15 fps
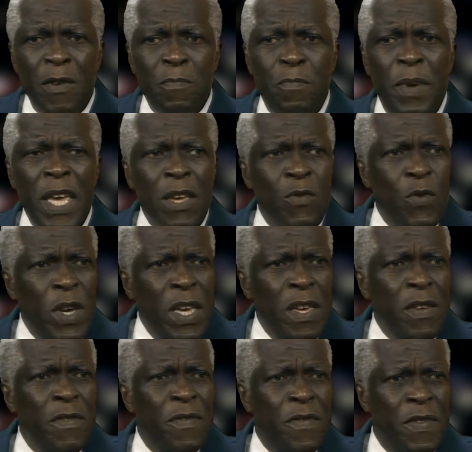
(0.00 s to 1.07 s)
big
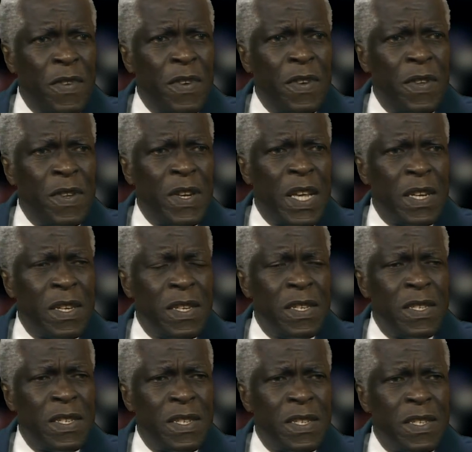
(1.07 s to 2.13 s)
wave that
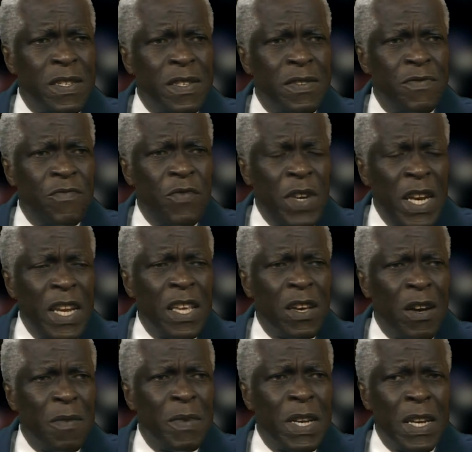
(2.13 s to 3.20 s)
is really
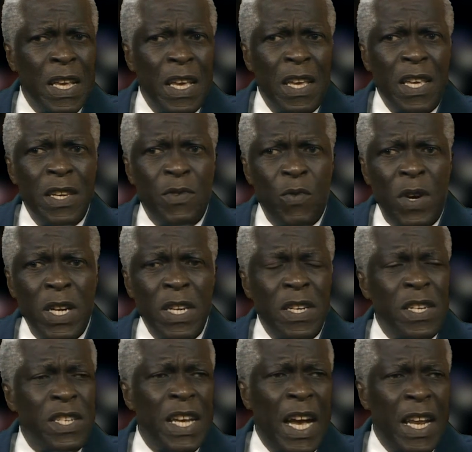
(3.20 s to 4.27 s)
coming. It's one of
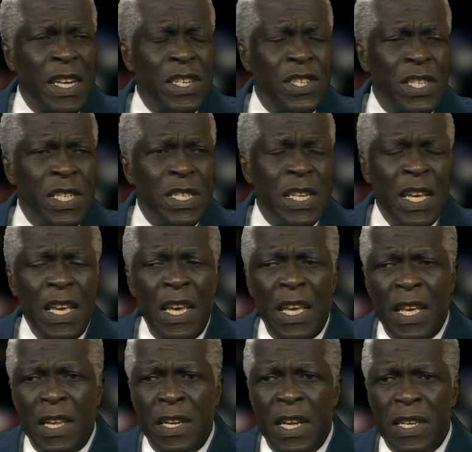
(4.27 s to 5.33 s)
the challenges
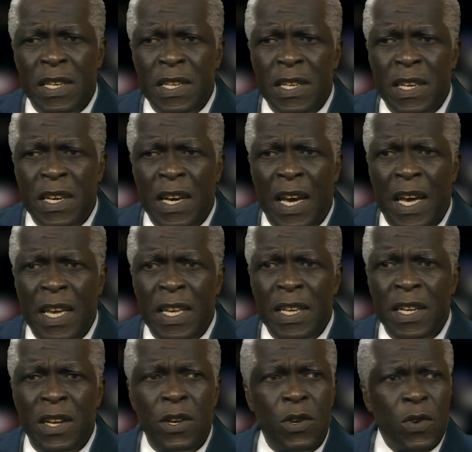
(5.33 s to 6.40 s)
that
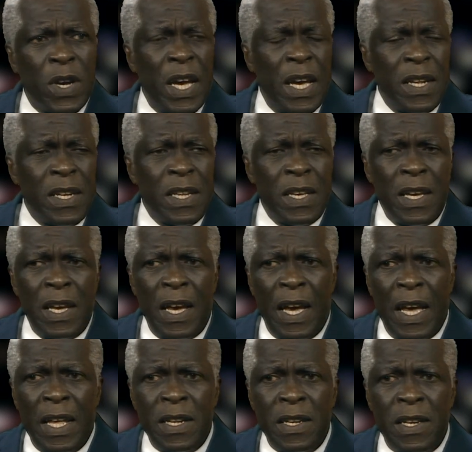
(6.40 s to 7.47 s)
I look at
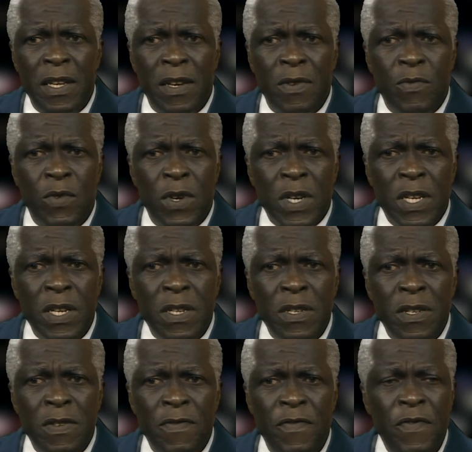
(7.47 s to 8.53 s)
and
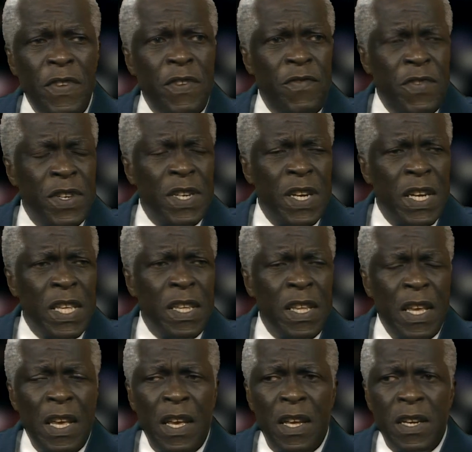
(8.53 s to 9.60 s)
working feverishly
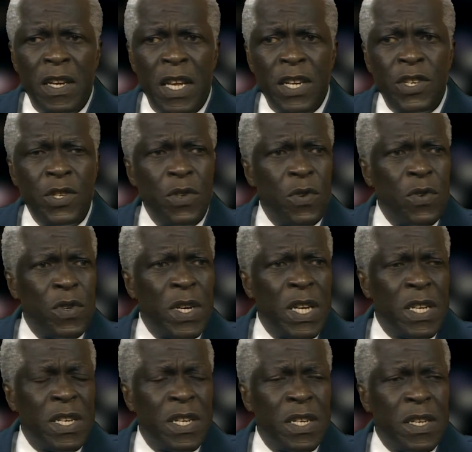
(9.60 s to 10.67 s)
to ensure
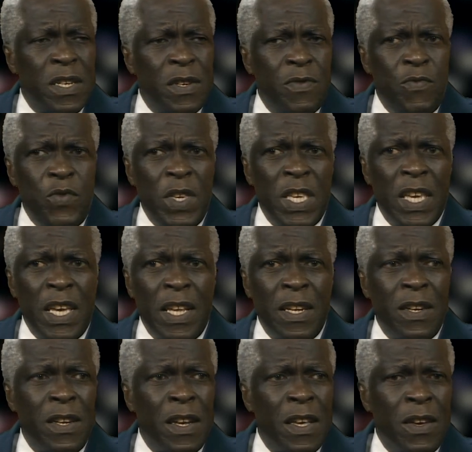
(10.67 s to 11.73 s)
that we
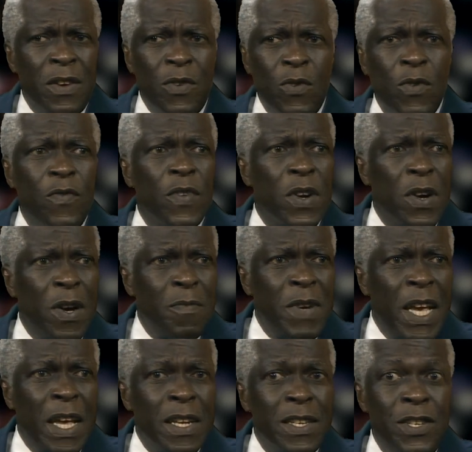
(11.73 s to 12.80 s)
can overcome
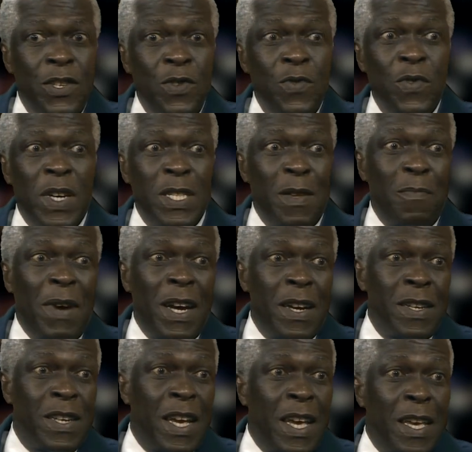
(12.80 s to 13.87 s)
that. You, as a
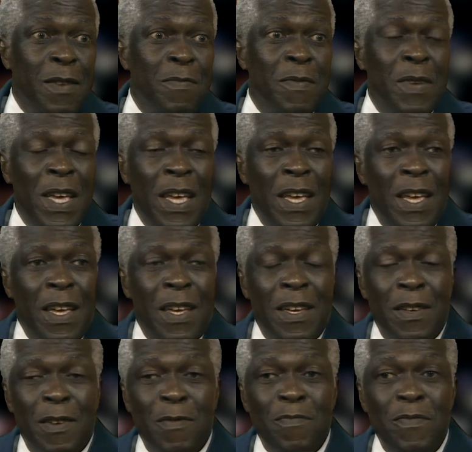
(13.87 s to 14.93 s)
maritime
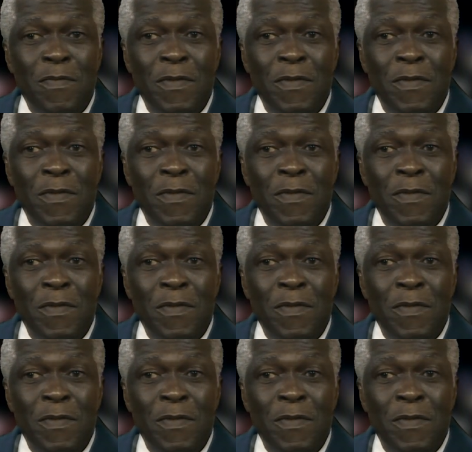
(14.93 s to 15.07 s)
uh,